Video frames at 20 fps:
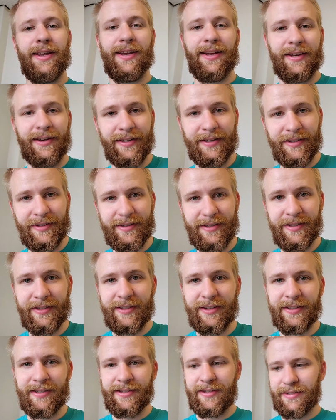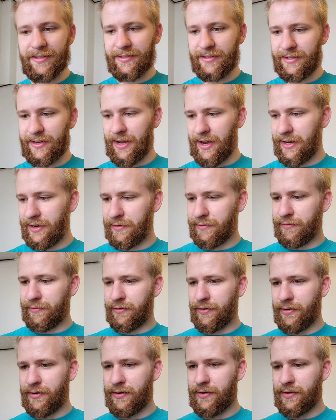And since it's kind of
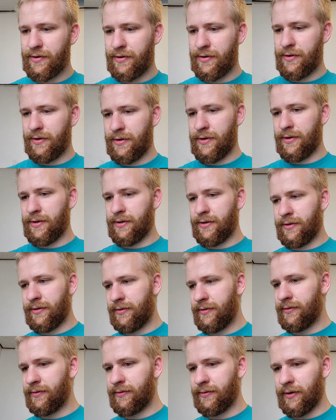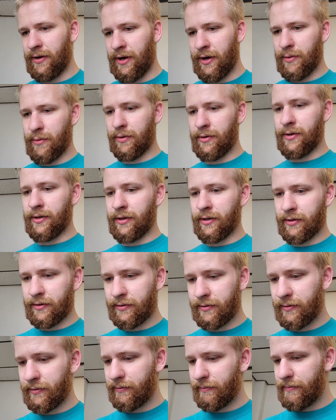awkward to
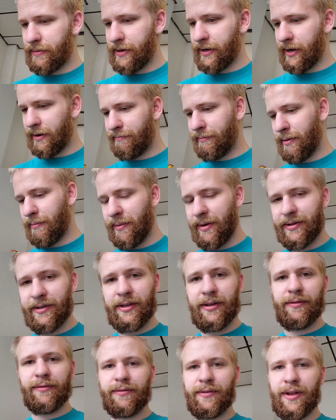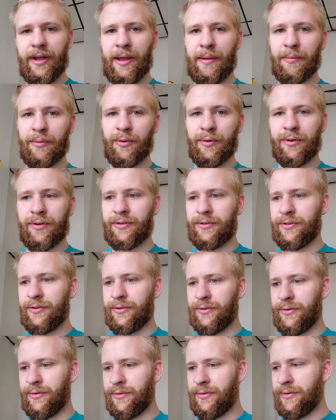pick up by myself, I'm going
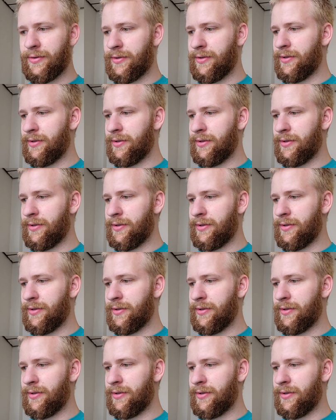to,